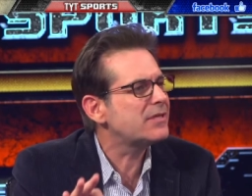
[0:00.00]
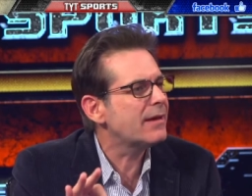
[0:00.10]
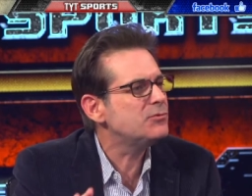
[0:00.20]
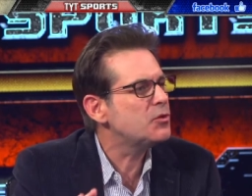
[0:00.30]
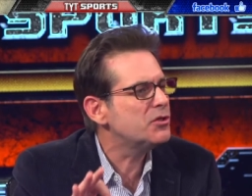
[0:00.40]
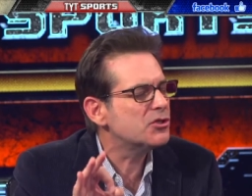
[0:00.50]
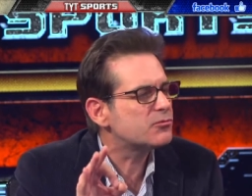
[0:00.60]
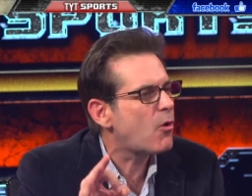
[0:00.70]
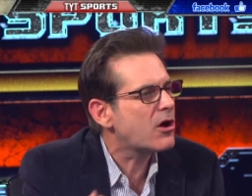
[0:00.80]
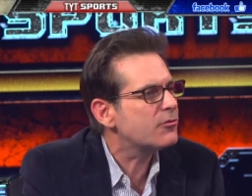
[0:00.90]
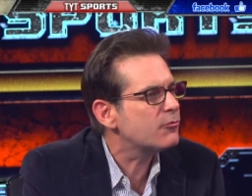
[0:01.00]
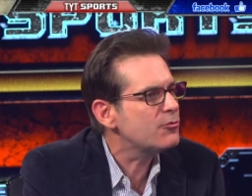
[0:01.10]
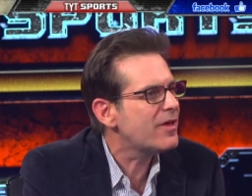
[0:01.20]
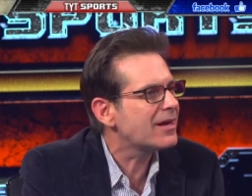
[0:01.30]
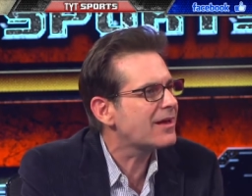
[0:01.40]
Zab Judah just walk
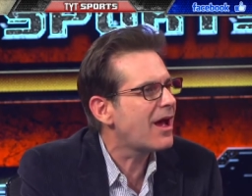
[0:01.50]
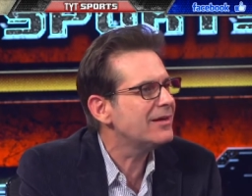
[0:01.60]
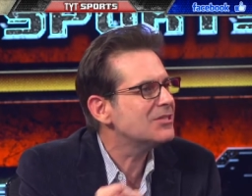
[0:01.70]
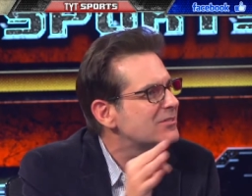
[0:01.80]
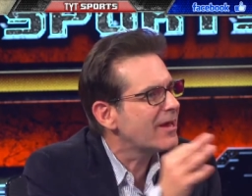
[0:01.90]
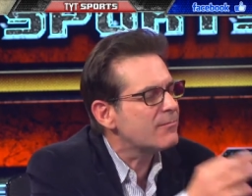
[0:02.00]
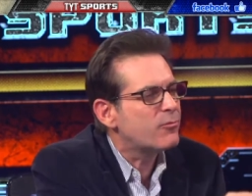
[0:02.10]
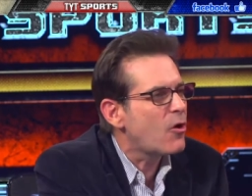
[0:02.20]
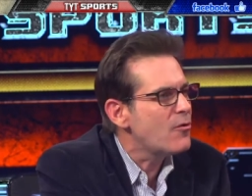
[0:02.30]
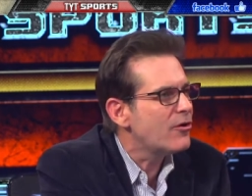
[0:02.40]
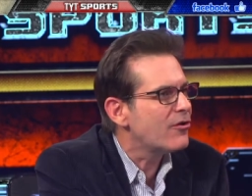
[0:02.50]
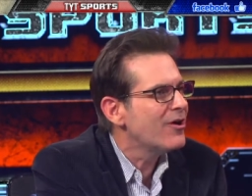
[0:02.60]
through that guy? No idea. just like Broner.